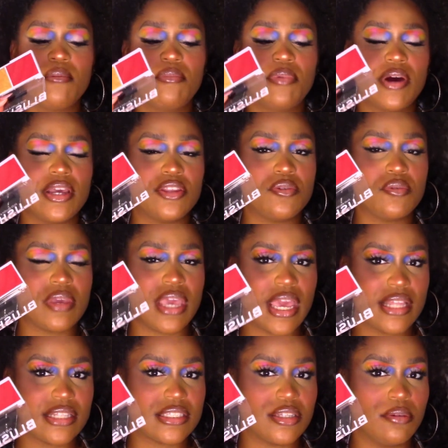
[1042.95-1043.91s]
But you
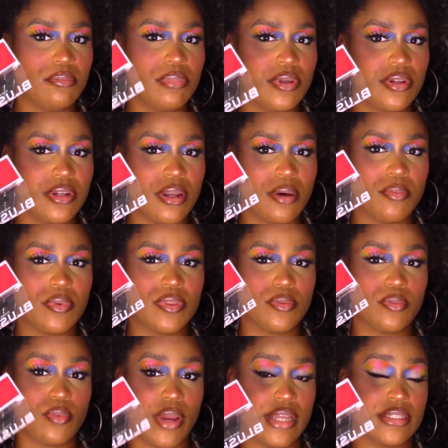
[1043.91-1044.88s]
can still build it up with
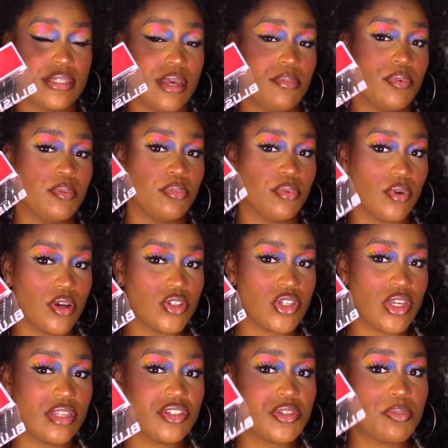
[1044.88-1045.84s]
the right type of brush
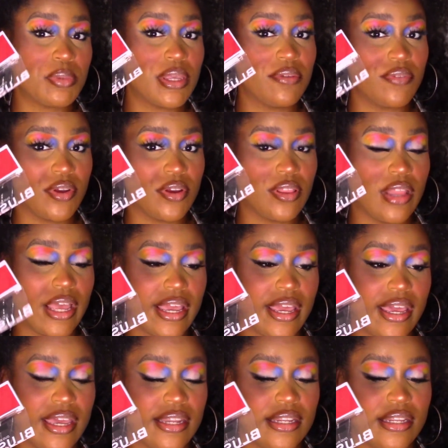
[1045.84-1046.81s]
and just being very
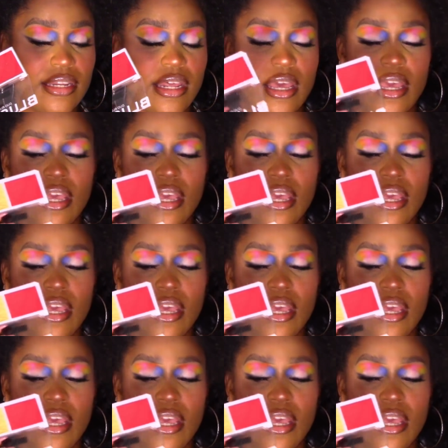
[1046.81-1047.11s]
light-handed.